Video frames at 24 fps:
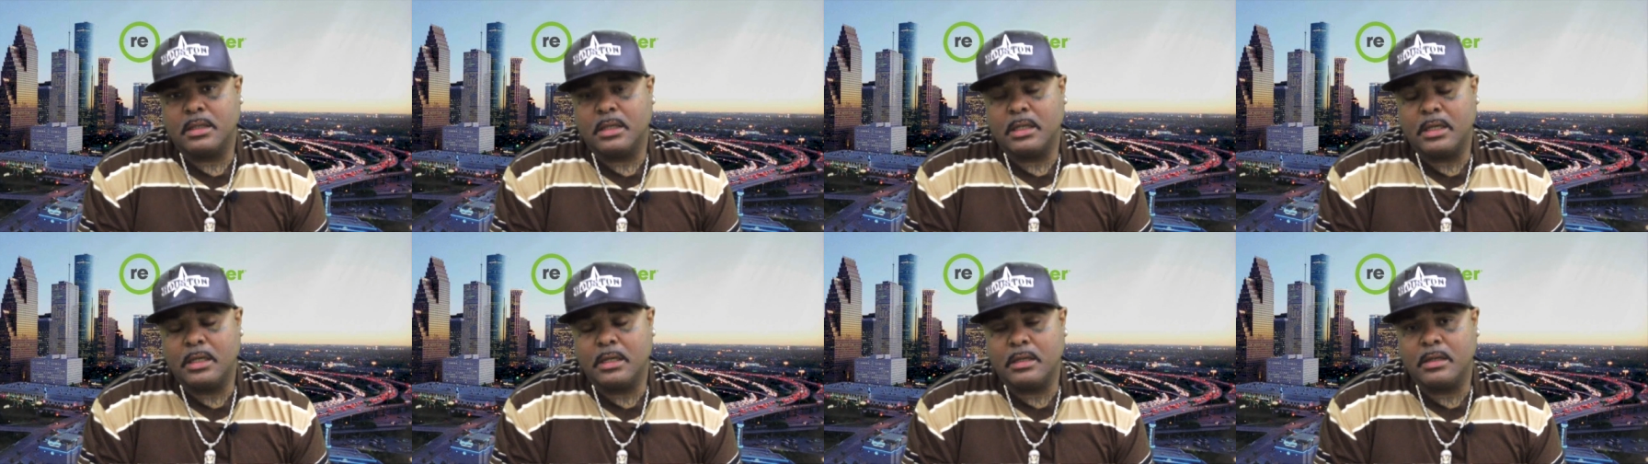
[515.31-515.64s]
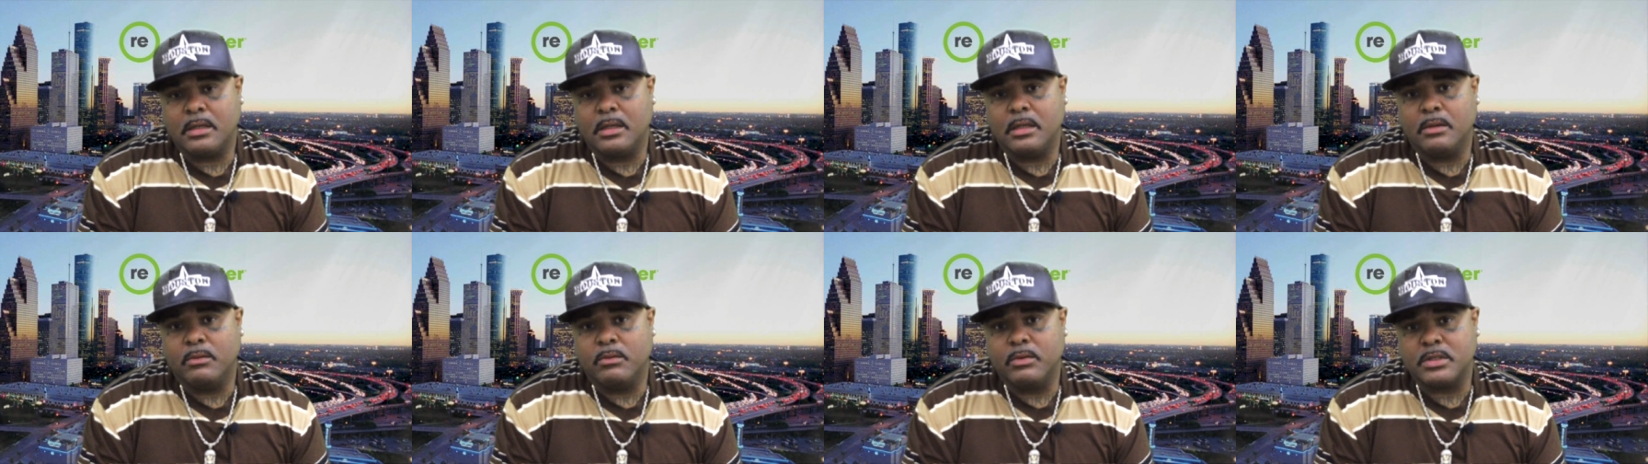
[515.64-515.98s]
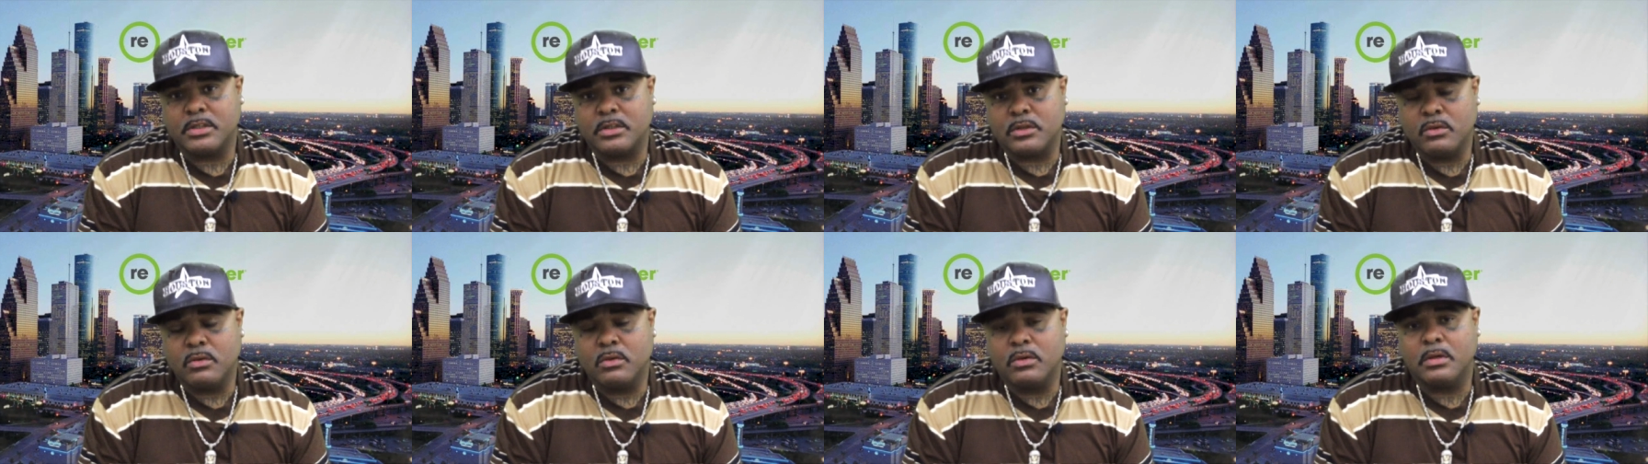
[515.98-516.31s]
it
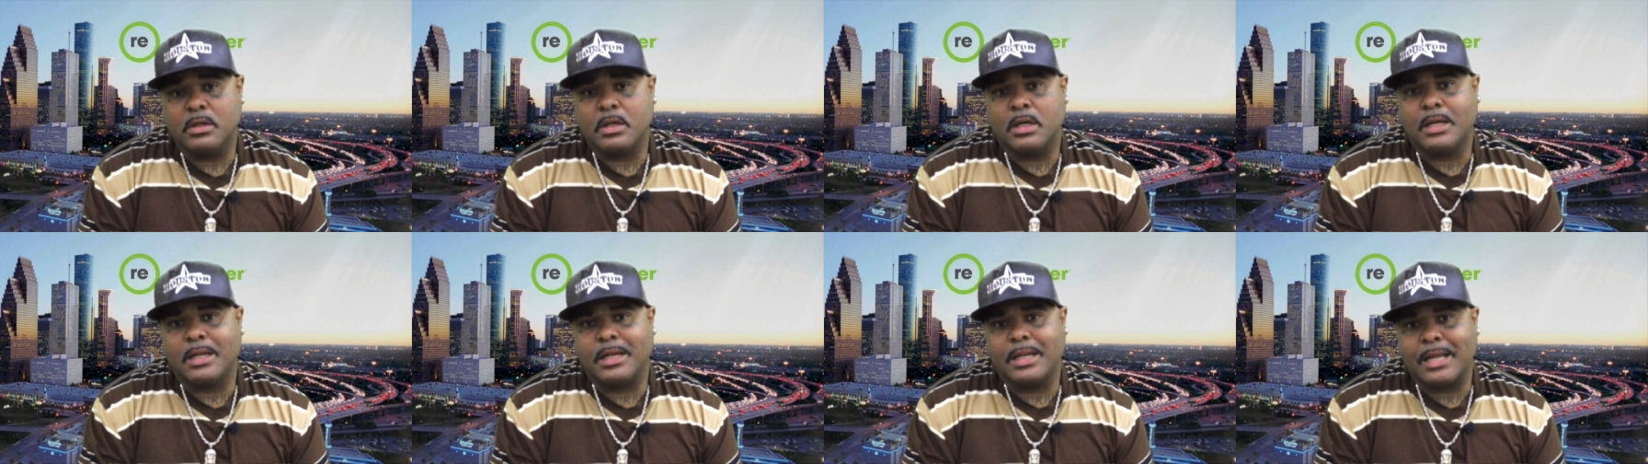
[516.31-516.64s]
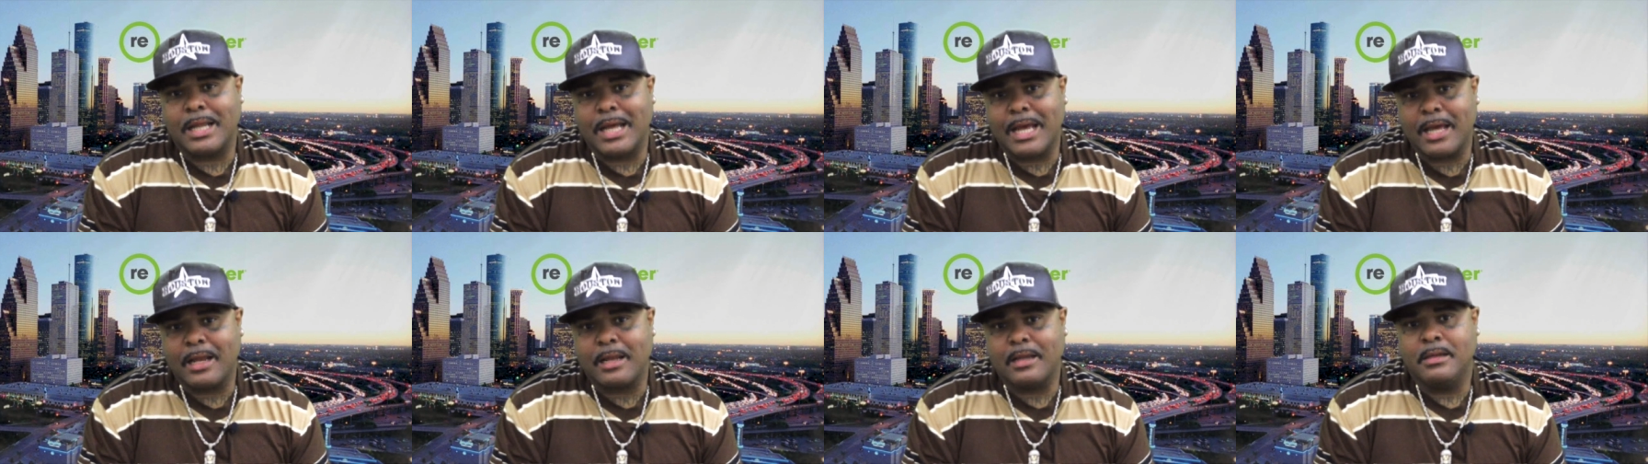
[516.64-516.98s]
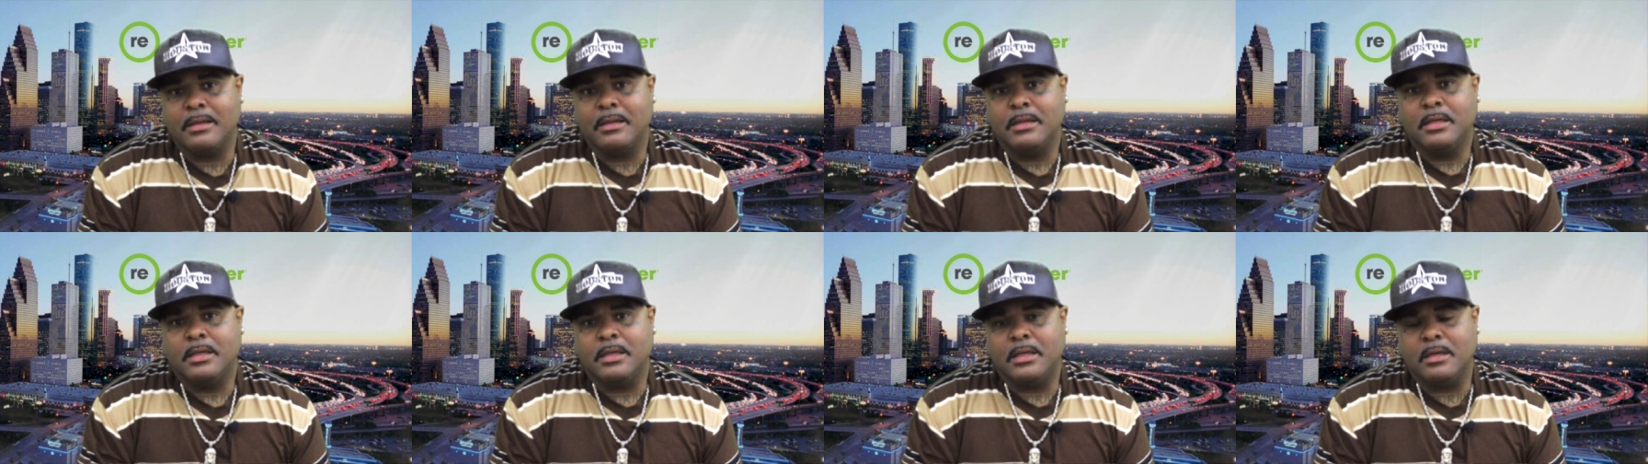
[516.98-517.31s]
restored a lot
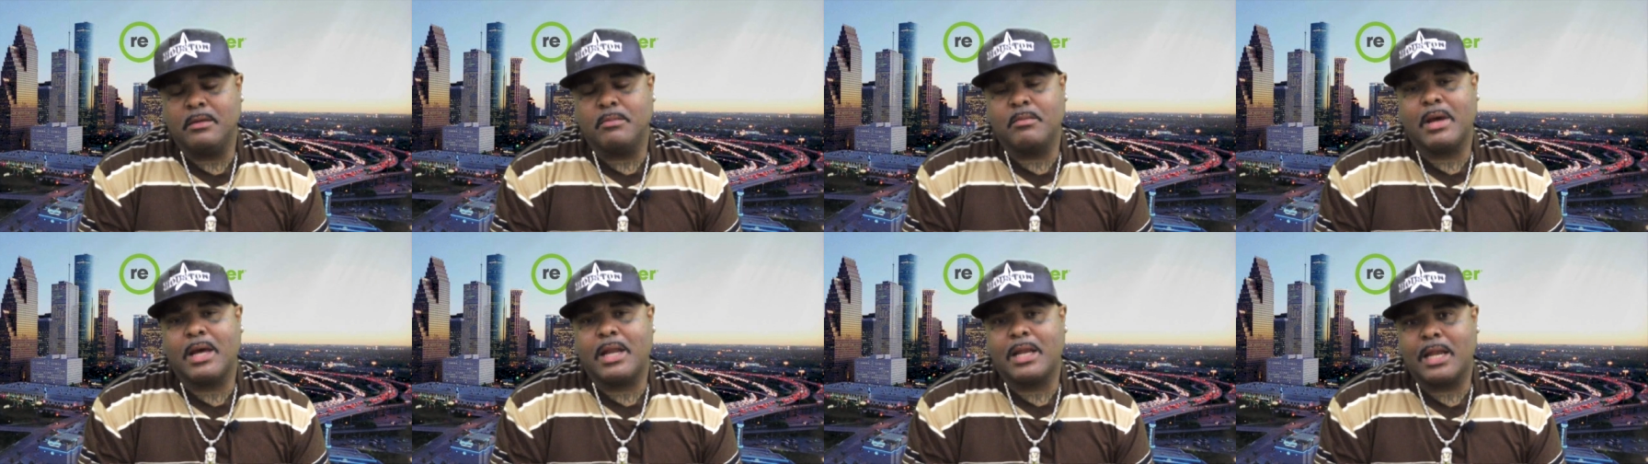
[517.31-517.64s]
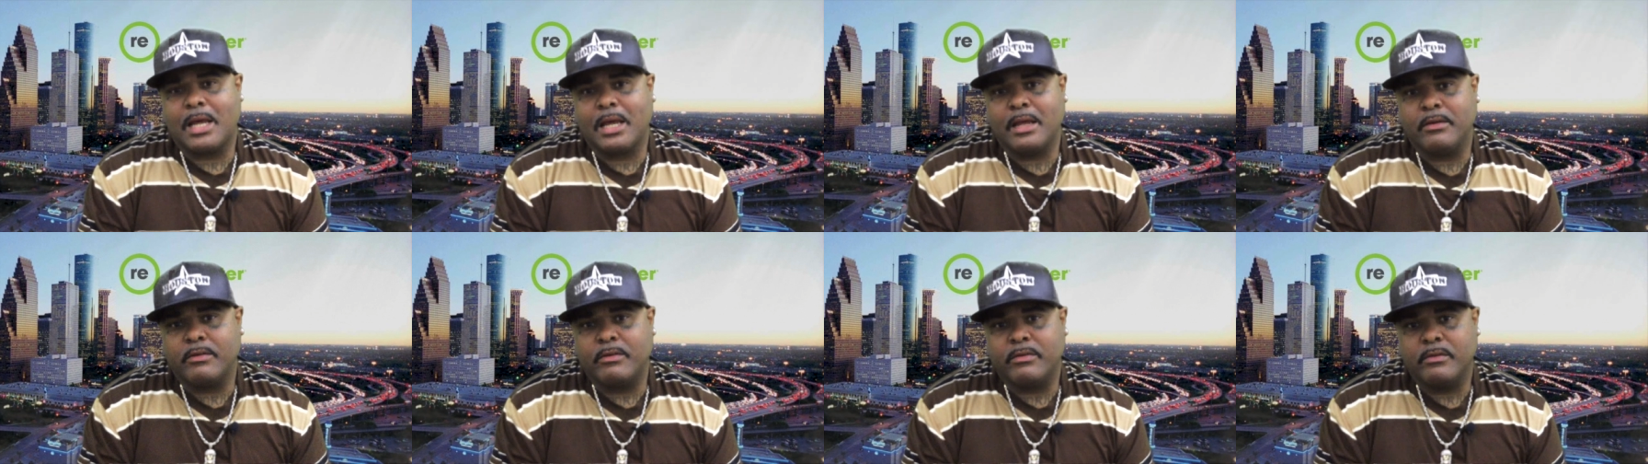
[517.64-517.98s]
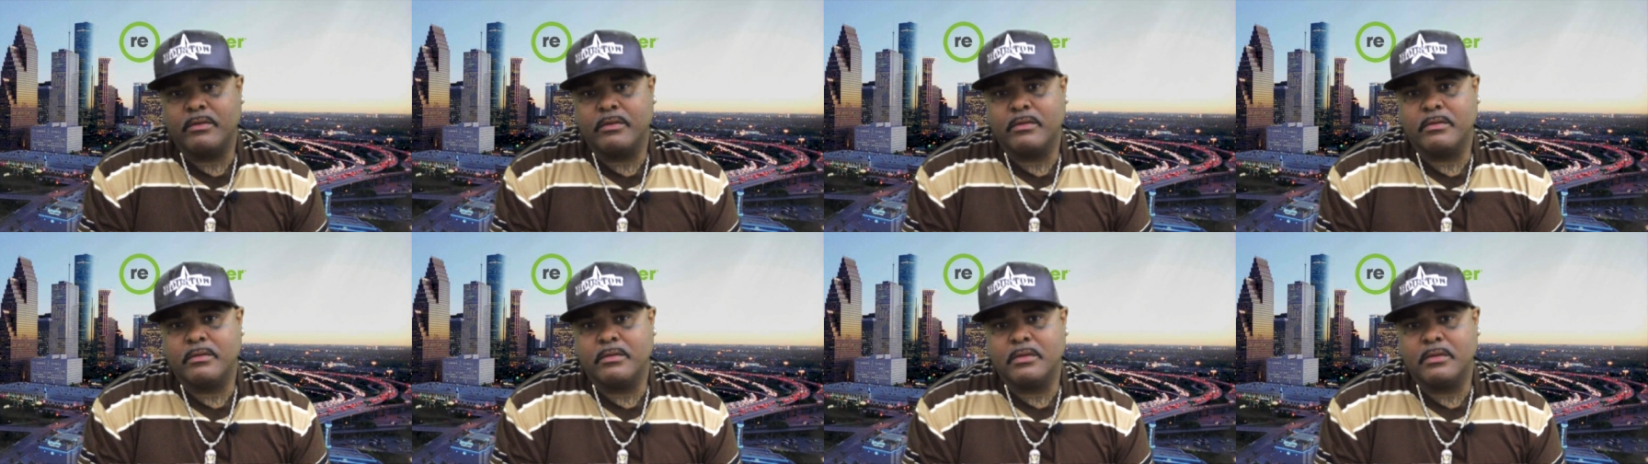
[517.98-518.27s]
in my life